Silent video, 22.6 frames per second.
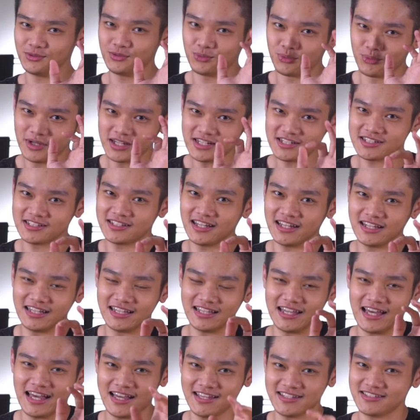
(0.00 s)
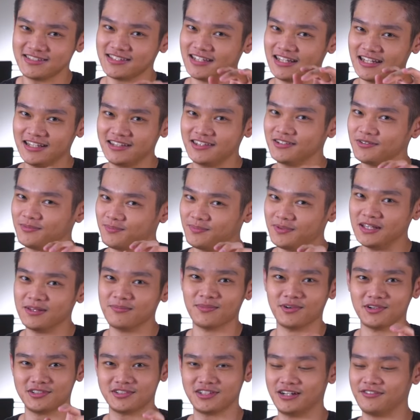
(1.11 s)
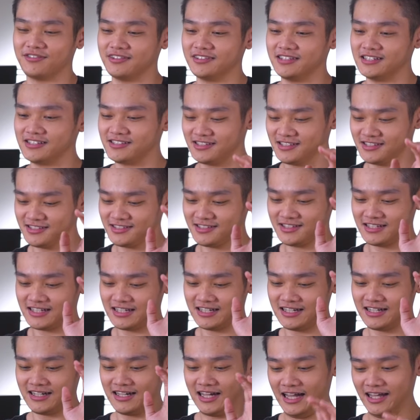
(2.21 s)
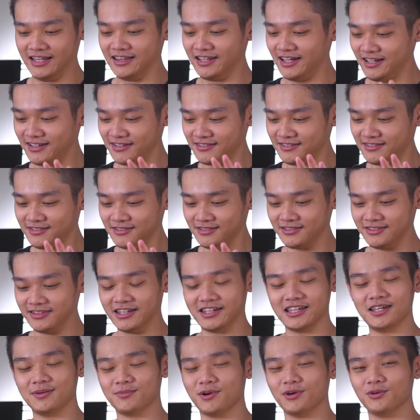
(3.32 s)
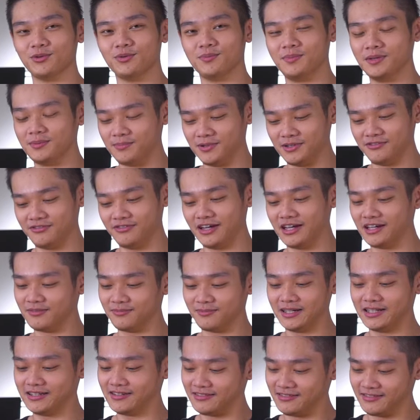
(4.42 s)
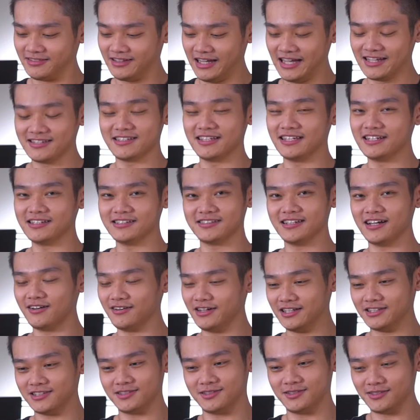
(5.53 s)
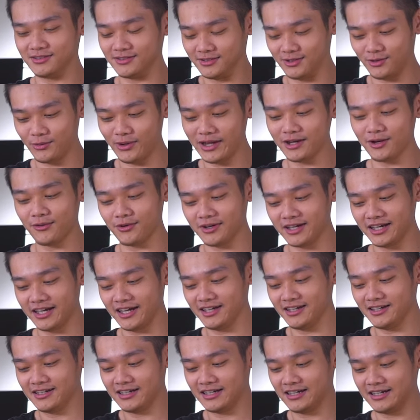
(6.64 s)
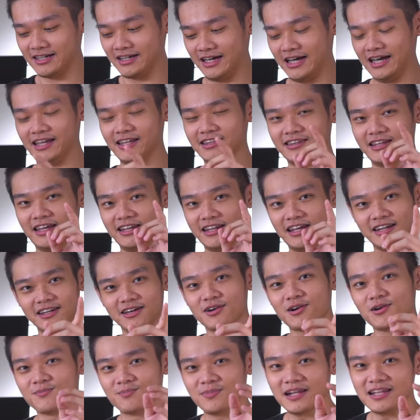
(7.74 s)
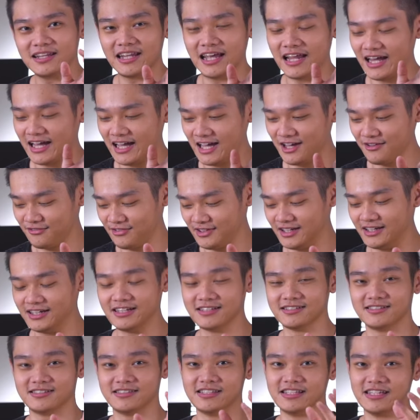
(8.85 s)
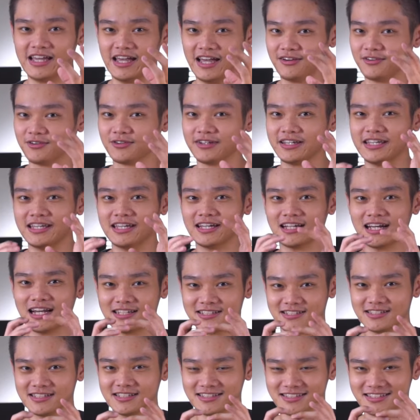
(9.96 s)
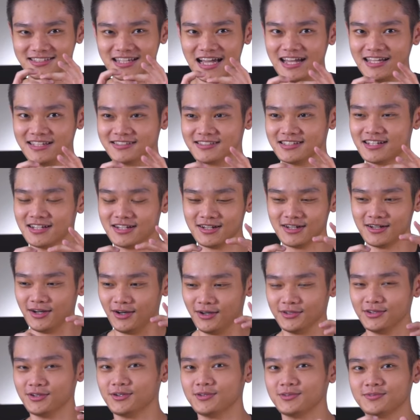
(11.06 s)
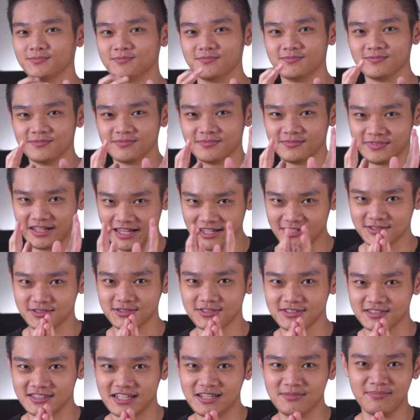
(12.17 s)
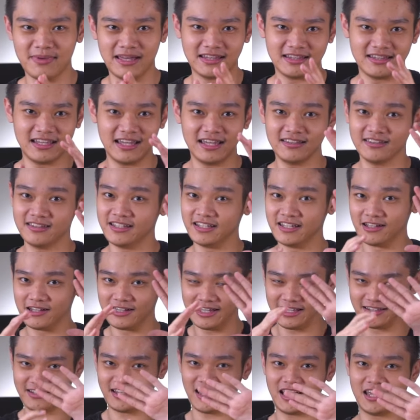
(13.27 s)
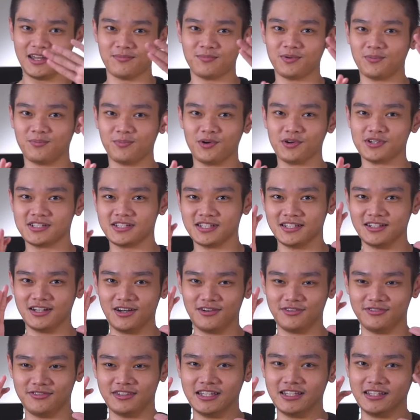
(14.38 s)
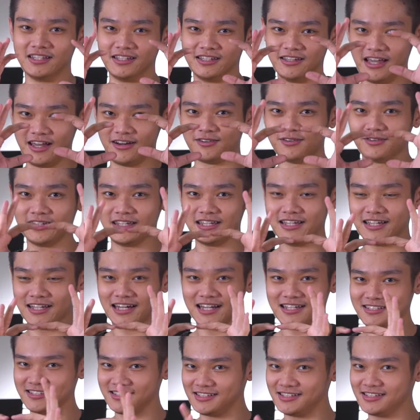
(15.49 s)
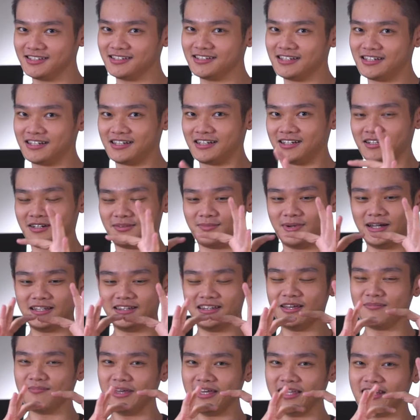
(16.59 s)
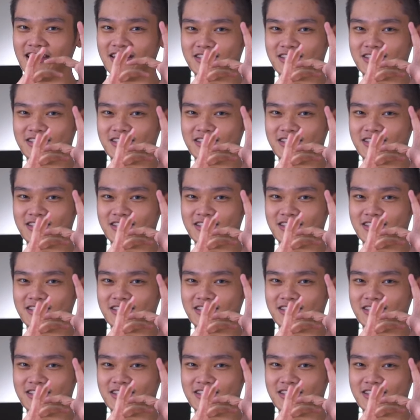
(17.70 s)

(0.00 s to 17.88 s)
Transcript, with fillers: wish that it has a little bit more travel distance, and then the keyboard would be perfect. But as it is now, it's quite okay. And another complaint that I have here is the arrow key cluster size. Although ASUS did maintain the entire proportion of the arrow key cluster, but they made